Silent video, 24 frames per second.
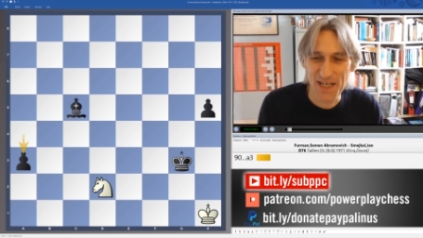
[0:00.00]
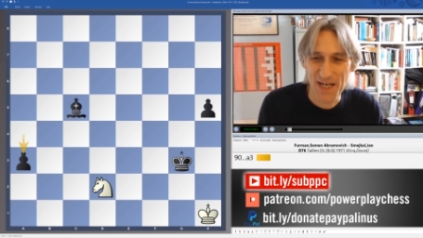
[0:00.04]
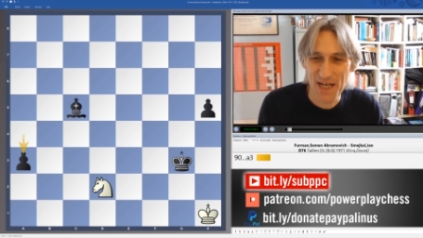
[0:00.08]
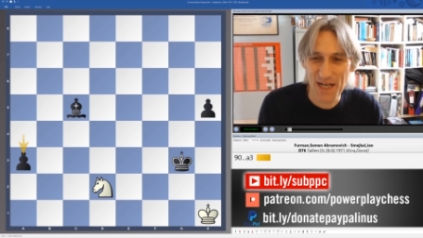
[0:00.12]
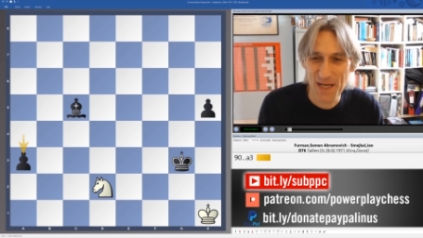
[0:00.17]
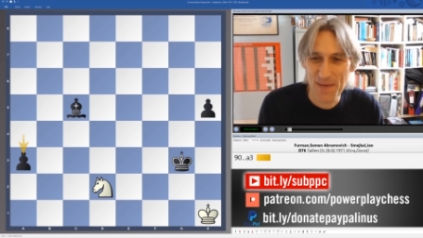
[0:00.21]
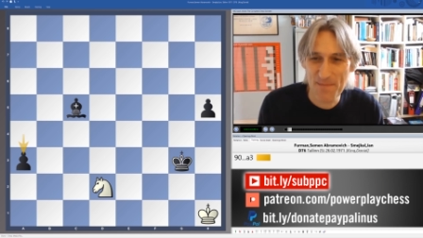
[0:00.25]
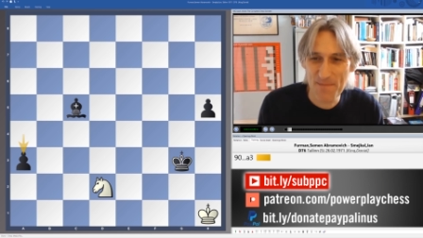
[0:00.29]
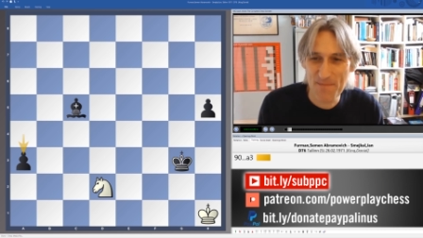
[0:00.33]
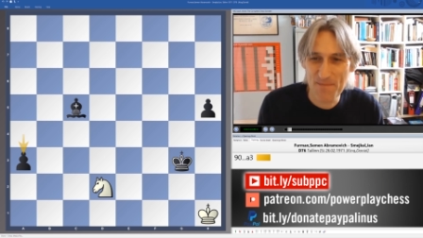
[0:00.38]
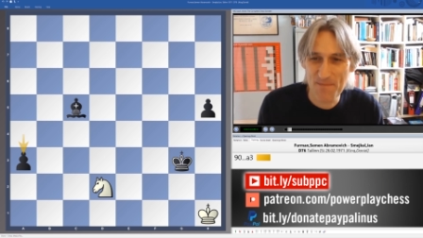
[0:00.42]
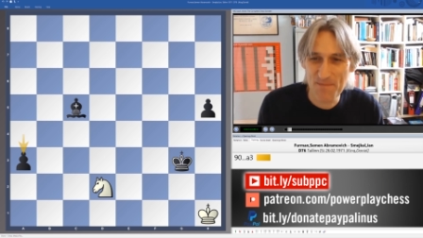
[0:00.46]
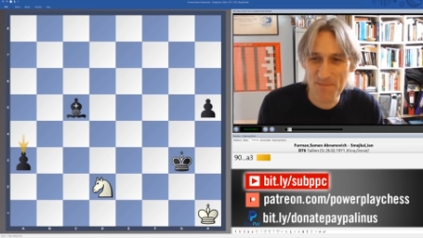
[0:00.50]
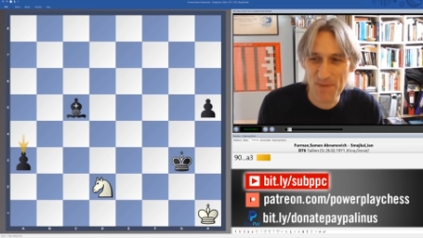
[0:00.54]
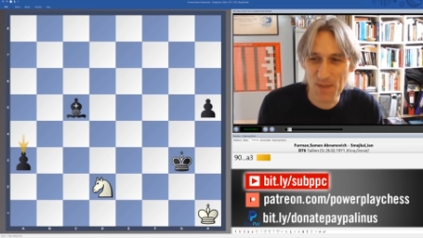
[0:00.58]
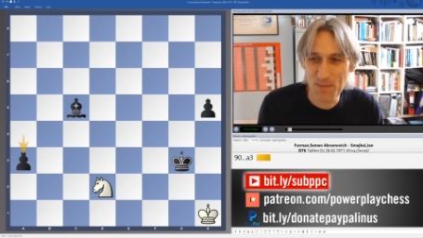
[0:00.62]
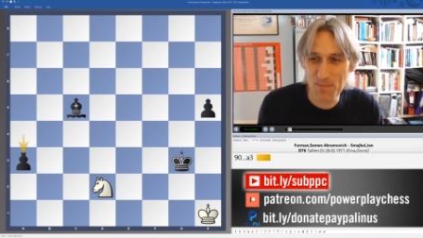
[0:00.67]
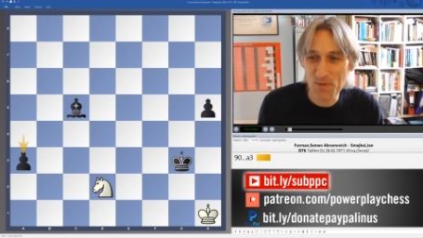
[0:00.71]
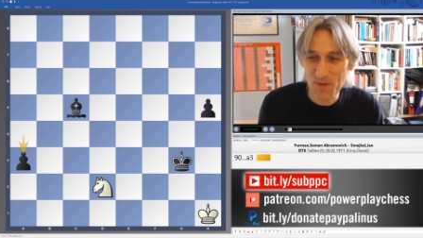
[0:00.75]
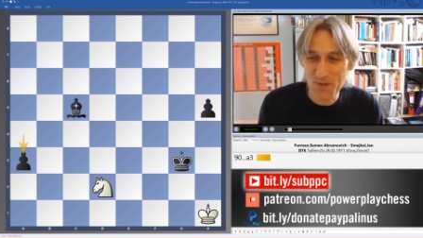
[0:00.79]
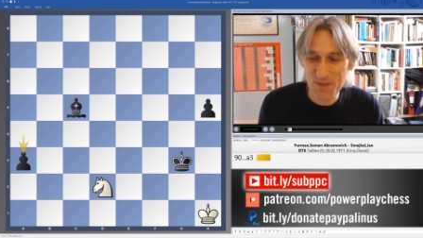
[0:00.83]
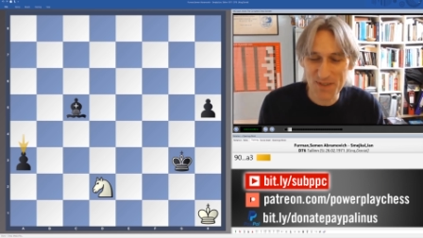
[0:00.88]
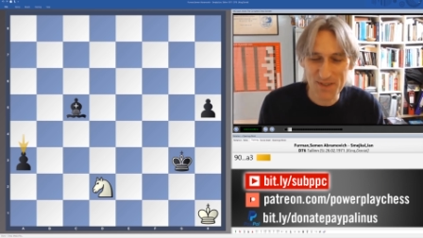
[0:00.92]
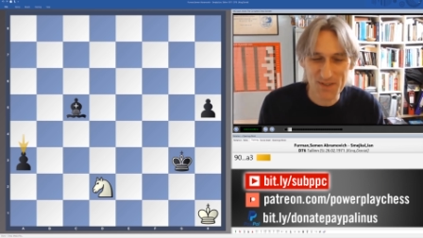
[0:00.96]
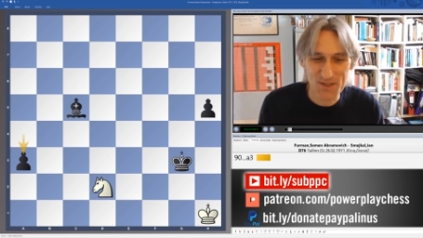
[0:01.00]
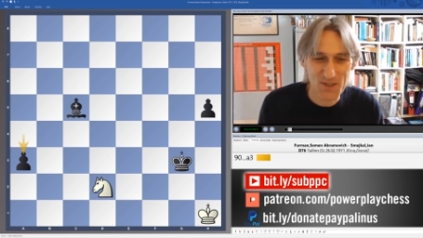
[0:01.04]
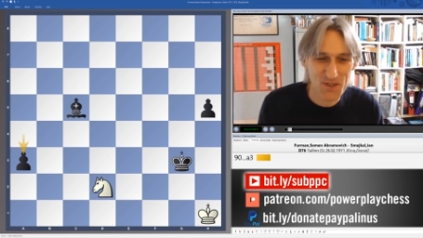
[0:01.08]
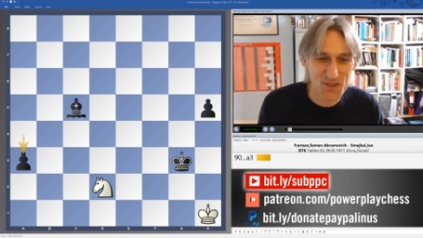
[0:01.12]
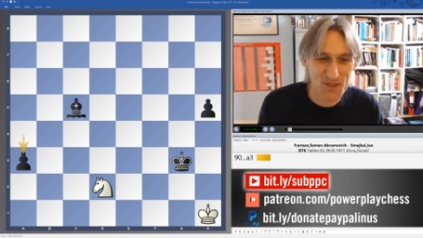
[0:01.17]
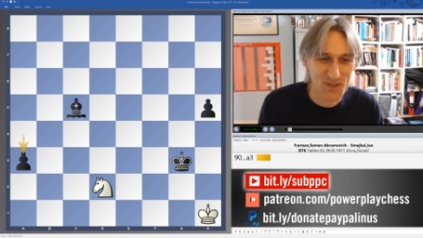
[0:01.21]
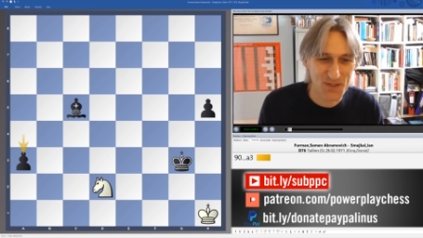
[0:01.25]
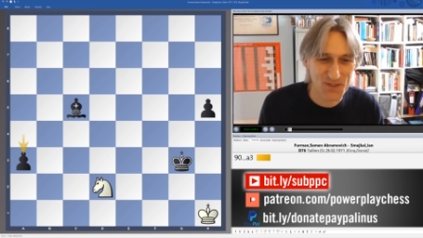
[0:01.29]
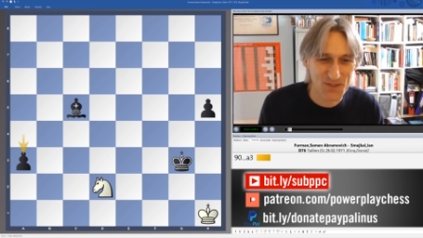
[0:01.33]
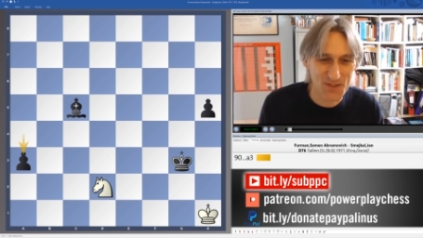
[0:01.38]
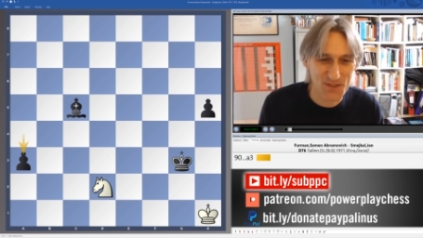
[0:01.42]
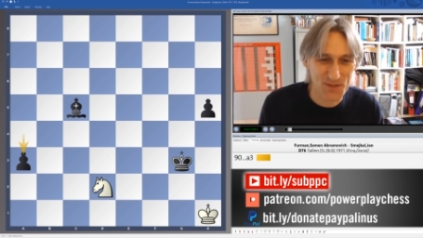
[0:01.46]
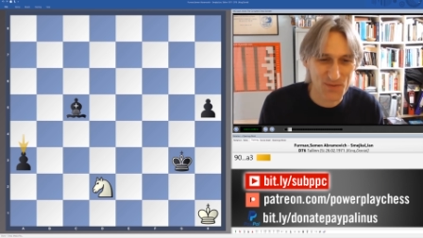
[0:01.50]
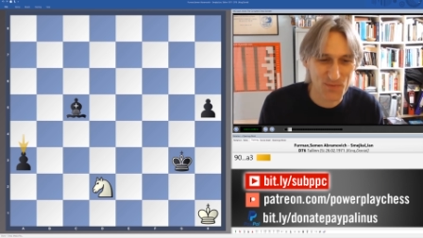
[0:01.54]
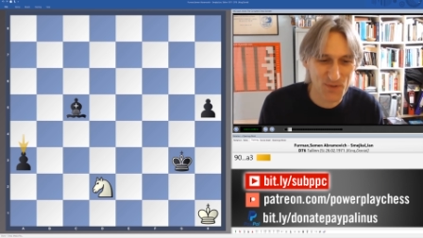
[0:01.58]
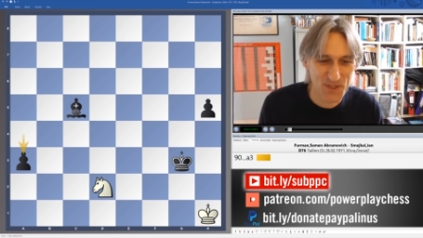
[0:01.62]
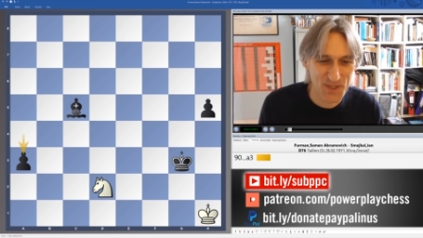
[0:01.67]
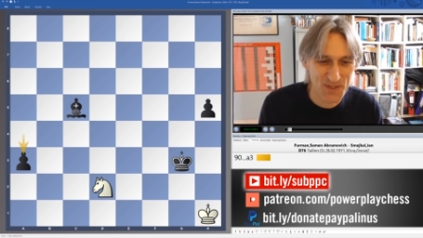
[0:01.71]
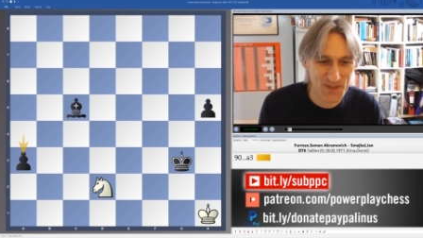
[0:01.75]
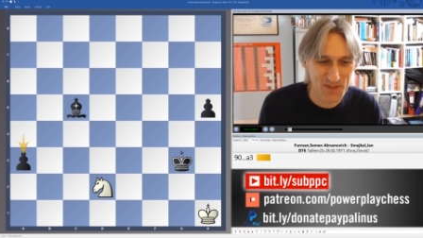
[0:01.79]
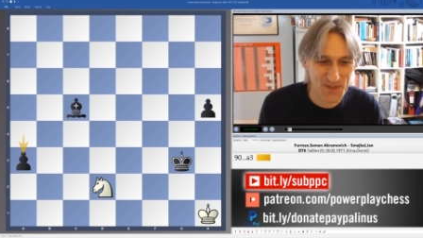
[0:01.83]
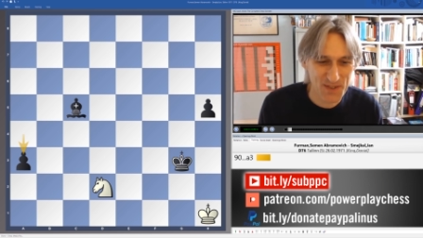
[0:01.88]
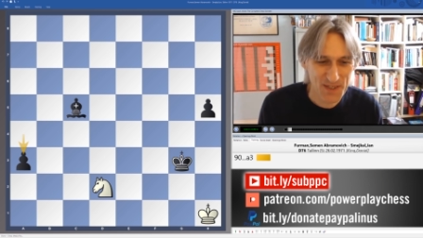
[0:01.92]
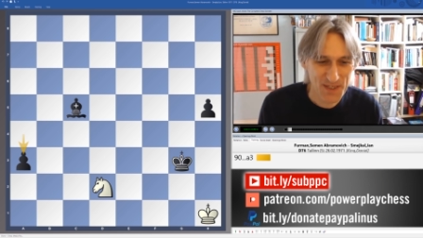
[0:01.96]
Um, the book starts
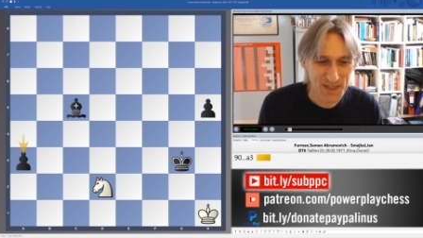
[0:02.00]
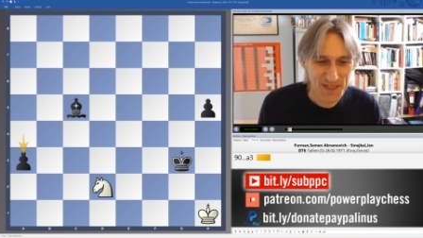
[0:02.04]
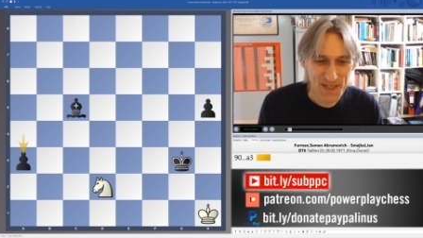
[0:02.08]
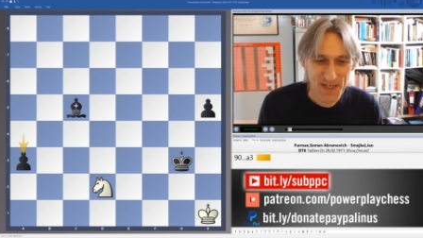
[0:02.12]
with